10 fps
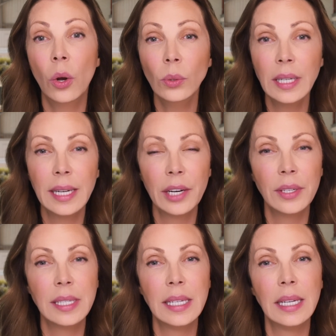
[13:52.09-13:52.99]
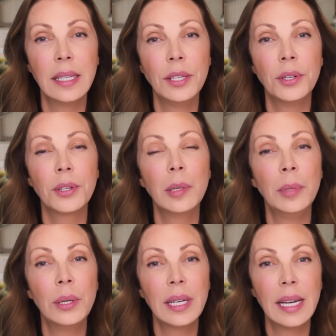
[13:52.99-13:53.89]
only guarantee that your
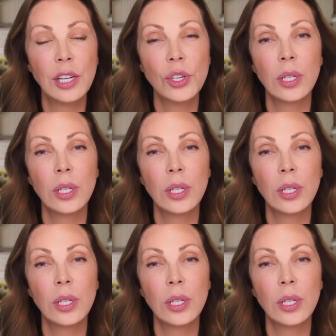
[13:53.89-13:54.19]
communication